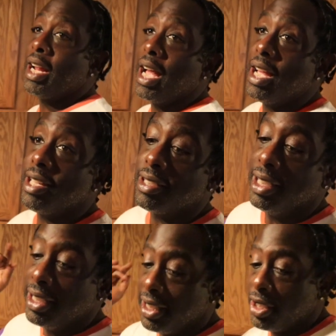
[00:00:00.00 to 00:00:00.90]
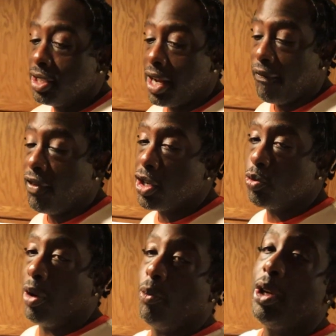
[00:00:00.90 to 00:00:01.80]
right, guys. This is our
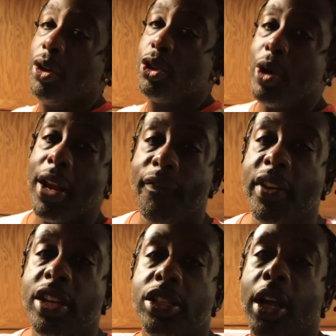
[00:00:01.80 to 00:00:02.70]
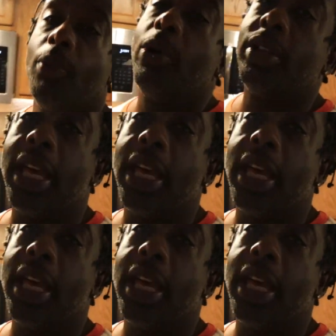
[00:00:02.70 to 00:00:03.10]
first one. We're gonna try to finish up with